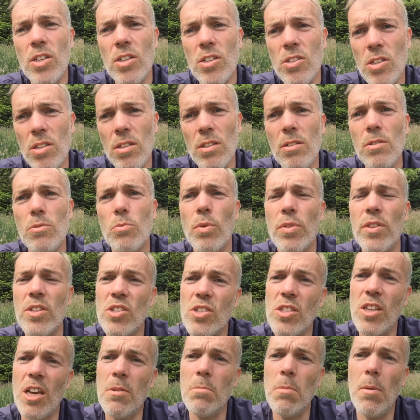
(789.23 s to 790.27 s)
diesel with the
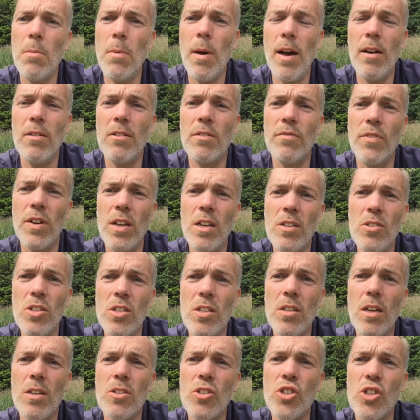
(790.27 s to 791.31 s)
same amount of
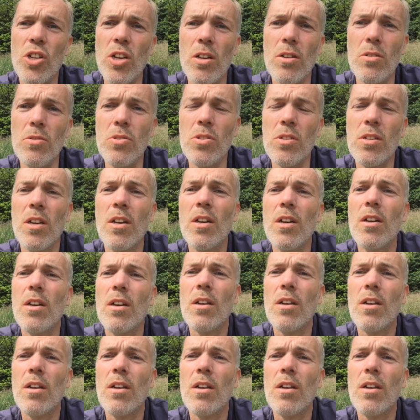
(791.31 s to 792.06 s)
energy, it shows